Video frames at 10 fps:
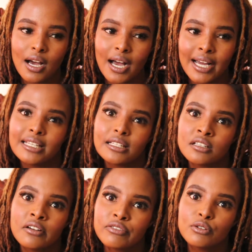I
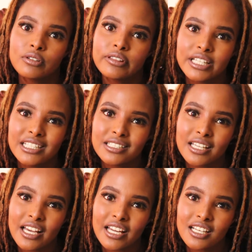deserve good things,
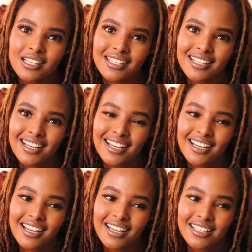and
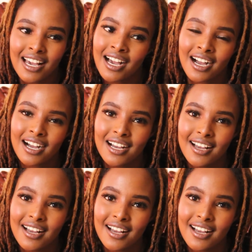yeah,